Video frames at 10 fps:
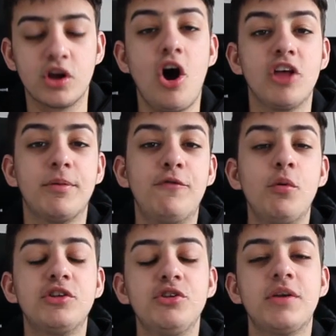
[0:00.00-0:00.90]
guys, before
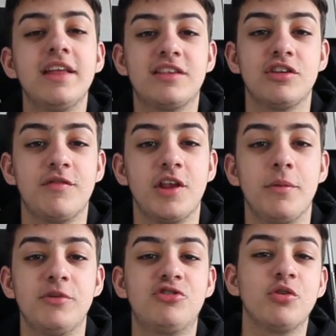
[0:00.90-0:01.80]
we do get into this video,
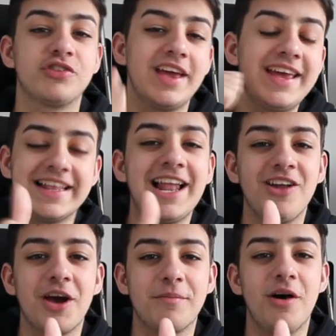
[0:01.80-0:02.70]
be sure to hit that
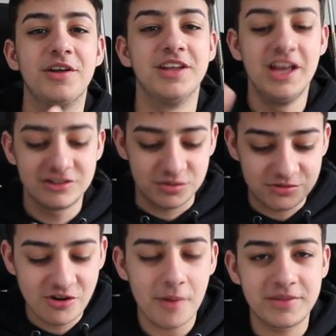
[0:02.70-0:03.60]
like button,
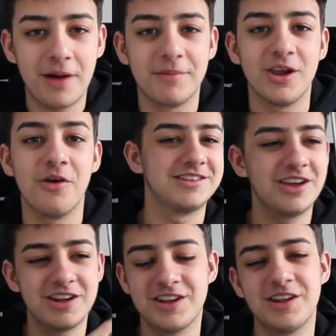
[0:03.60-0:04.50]
subscribe down below,
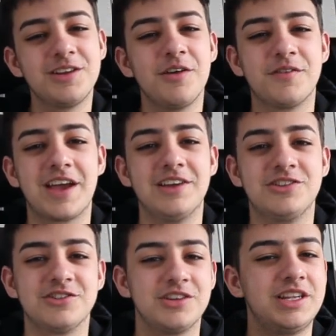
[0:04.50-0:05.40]
turn on that
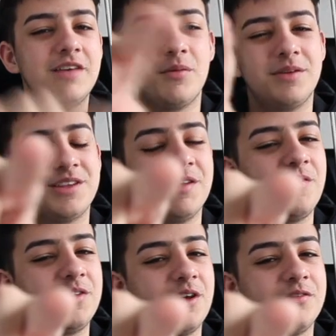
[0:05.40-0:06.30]
notification so you never miss
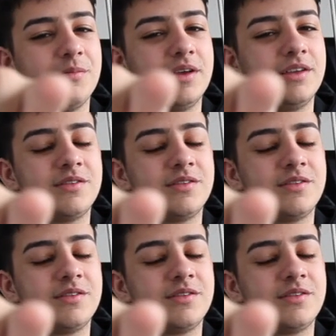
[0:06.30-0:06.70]
another video from me.